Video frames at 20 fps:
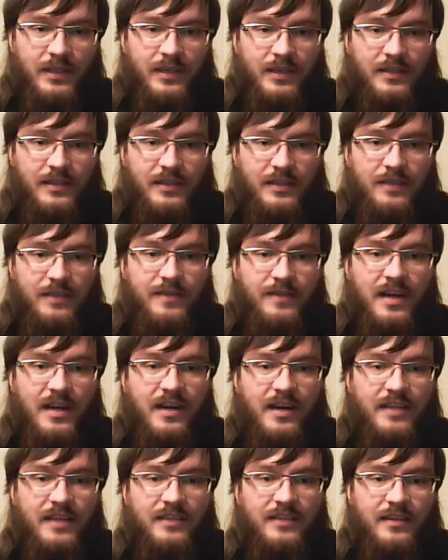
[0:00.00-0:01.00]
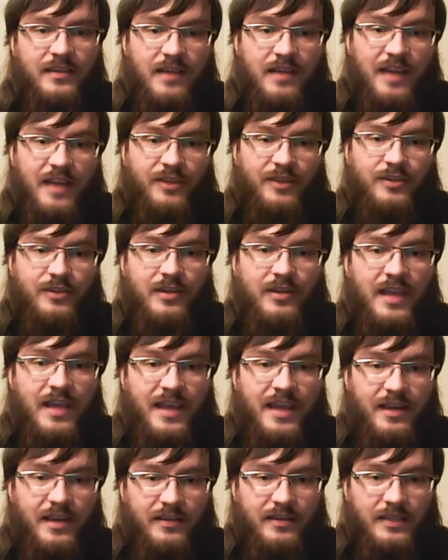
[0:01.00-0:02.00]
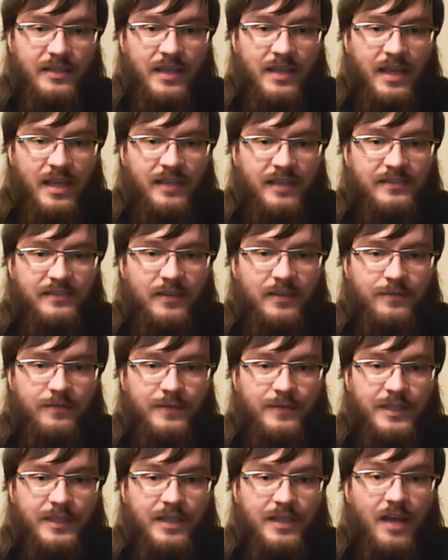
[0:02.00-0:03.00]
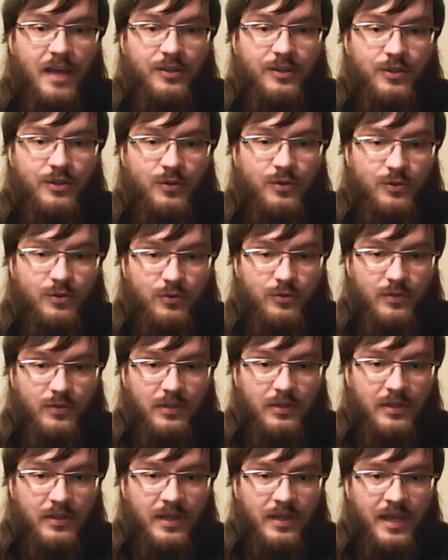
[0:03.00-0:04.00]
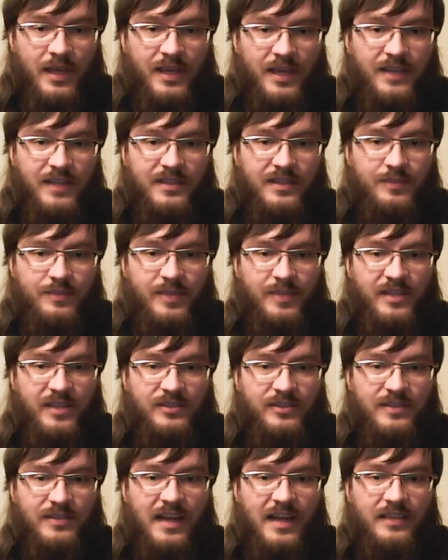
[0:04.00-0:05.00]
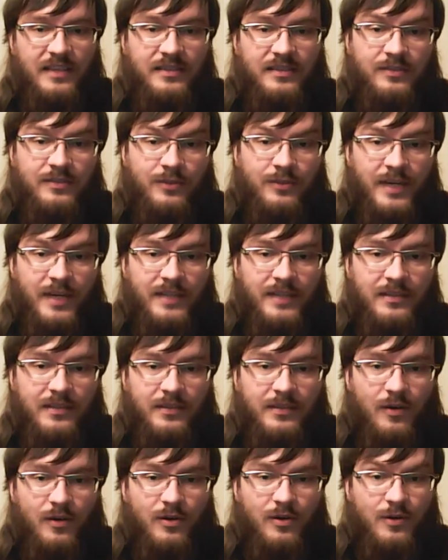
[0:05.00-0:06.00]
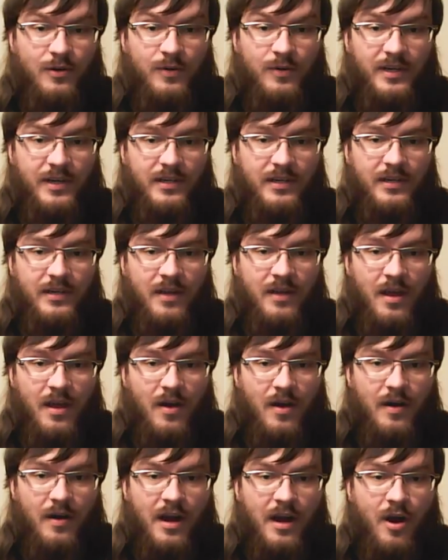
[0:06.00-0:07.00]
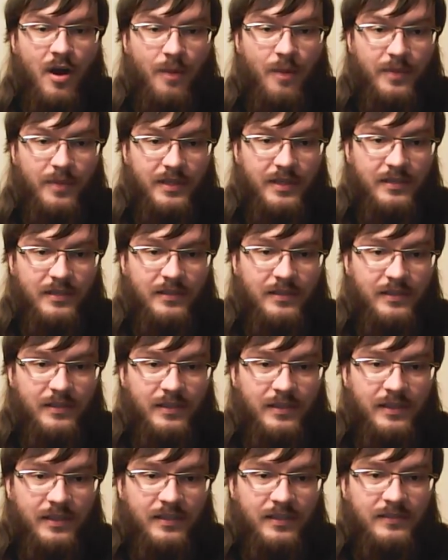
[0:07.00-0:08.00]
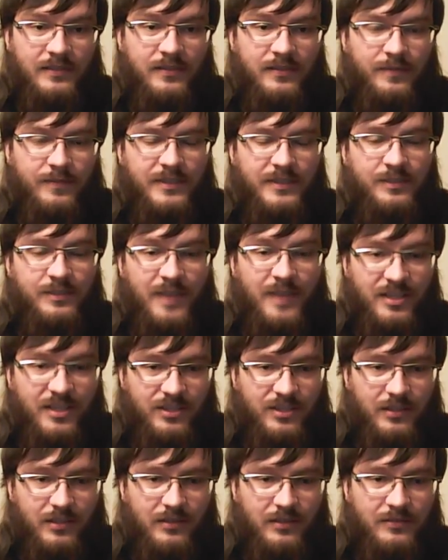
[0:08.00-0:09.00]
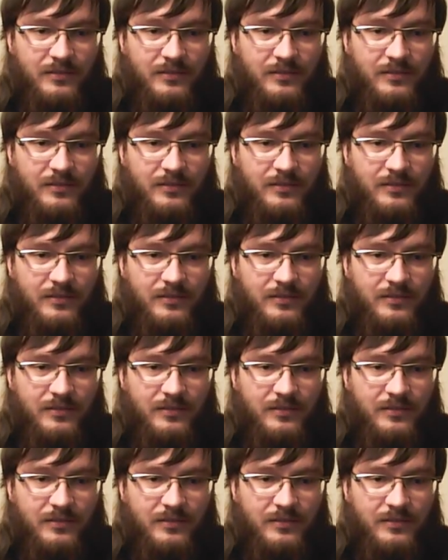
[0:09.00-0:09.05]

Give character another layer, something unusual, hidden personality trait, or quirk, or a hobby, something special.